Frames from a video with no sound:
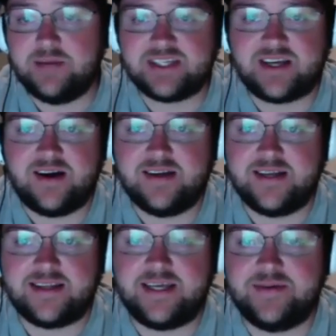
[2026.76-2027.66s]
is gone.
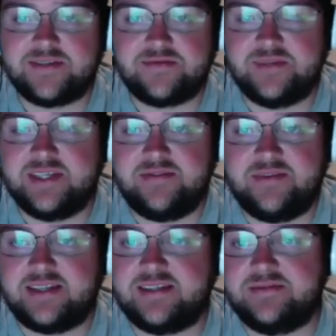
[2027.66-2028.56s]
Not that he was really
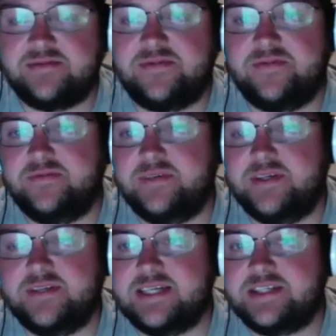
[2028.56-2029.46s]
effective,
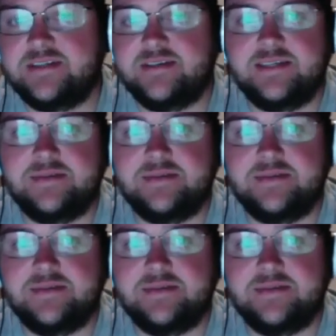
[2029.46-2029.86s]
last year anyways.